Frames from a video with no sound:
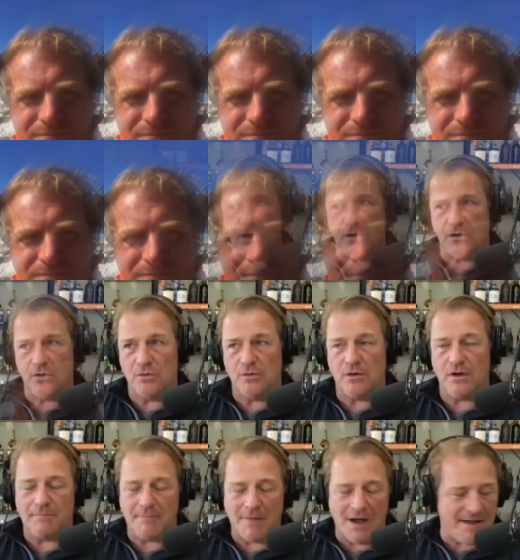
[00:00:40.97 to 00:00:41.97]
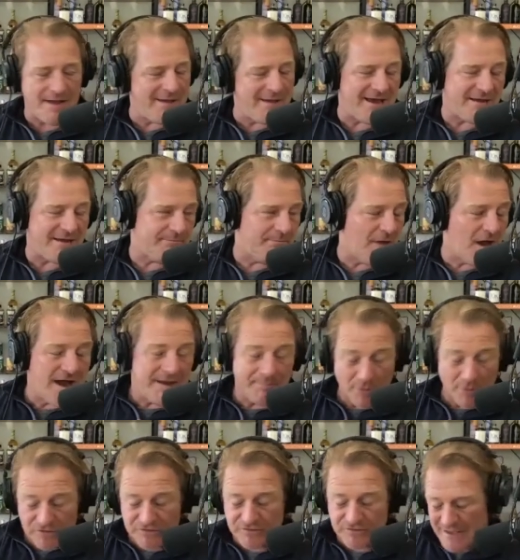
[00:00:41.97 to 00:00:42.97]
So my Mac, my
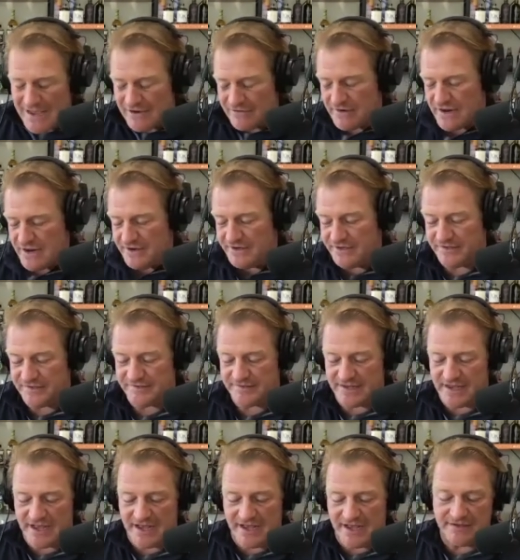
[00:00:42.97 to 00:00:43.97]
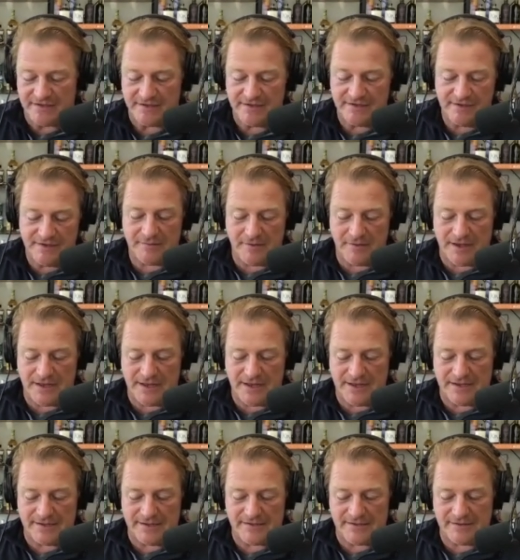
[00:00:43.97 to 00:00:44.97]
personal background is uh, uh,
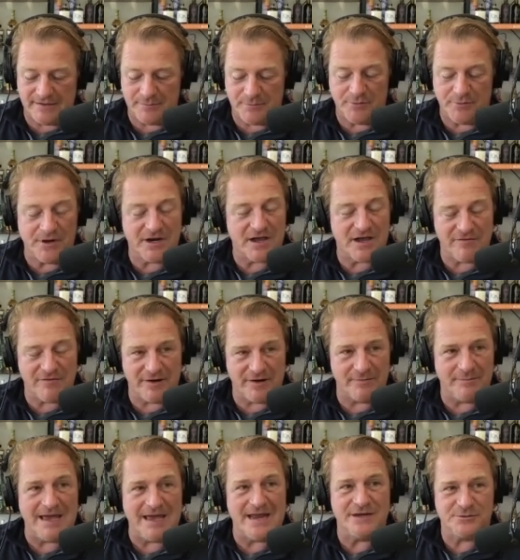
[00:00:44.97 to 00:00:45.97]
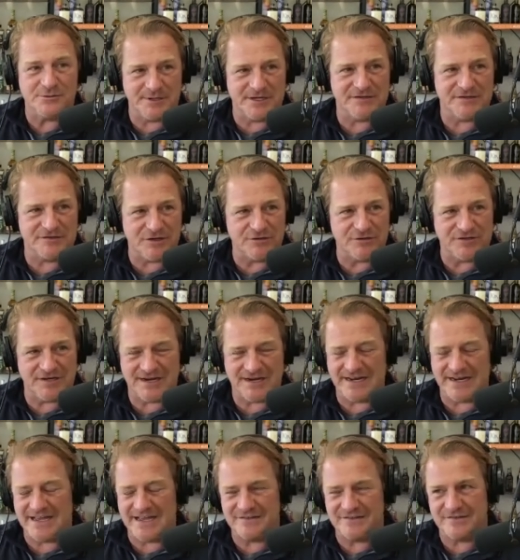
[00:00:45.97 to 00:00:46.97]
I'm a recovering management consultant. I
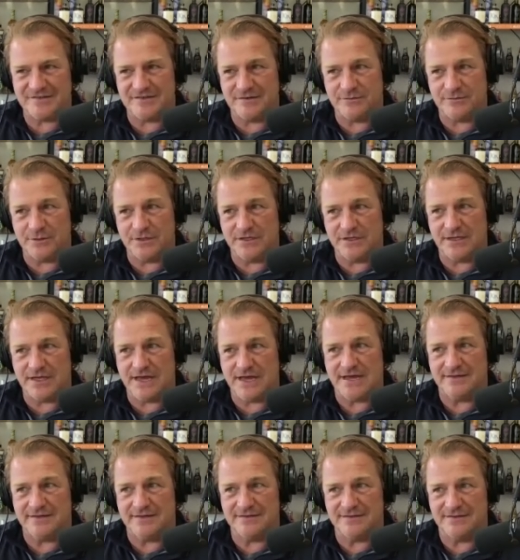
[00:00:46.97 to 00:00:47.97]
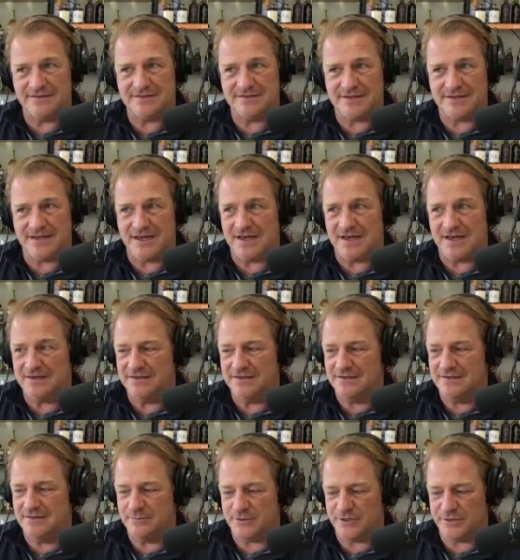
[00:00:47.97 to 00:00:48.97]
guess doing that since uh,
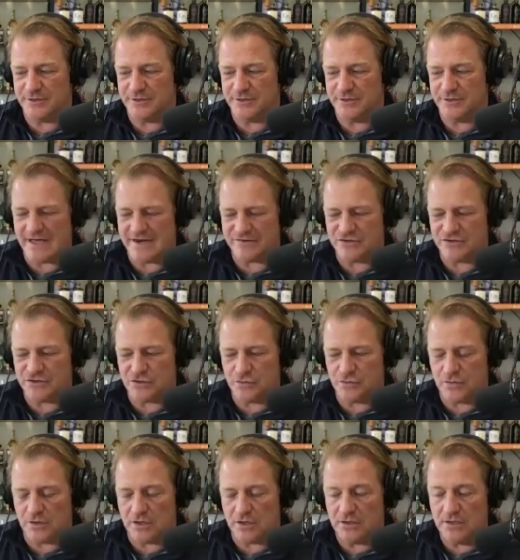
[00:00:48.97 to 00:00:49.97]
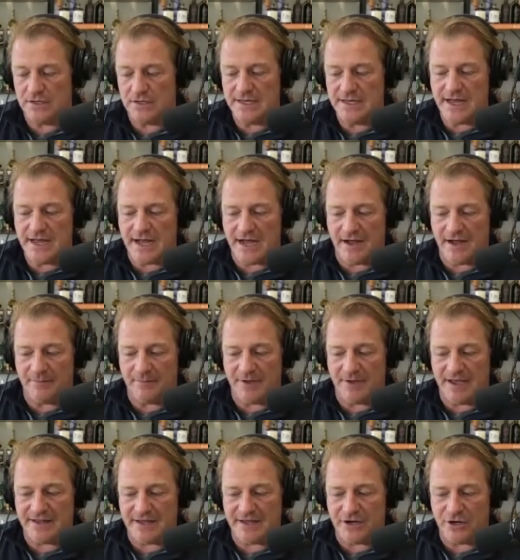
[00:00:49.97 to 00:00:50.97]
pretty well out of school, um,
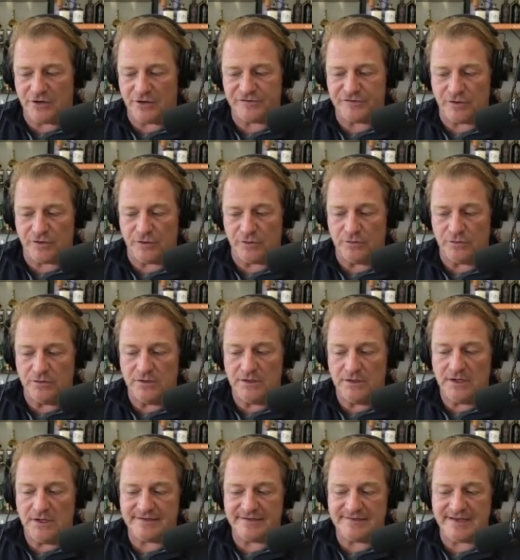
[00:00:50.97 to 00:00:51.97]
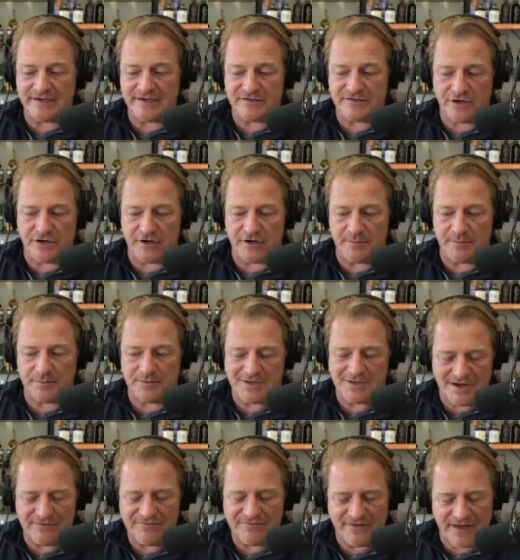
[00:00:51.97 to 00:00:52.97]
and then also a tech startup
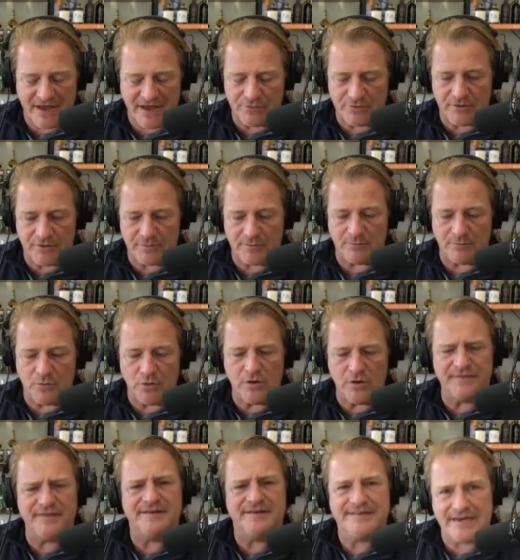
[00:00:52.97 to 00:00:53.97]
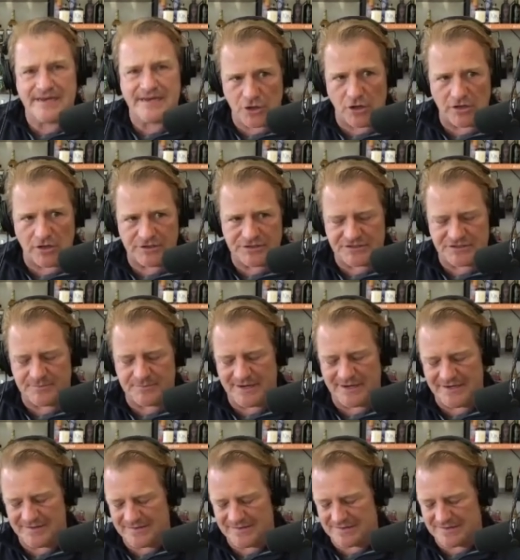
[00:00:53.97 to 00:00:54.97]
kind of founder, but more in the technology
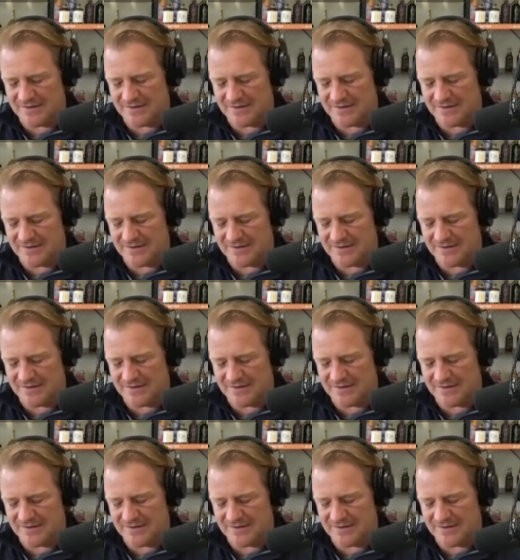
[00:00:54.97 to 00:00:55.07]
space.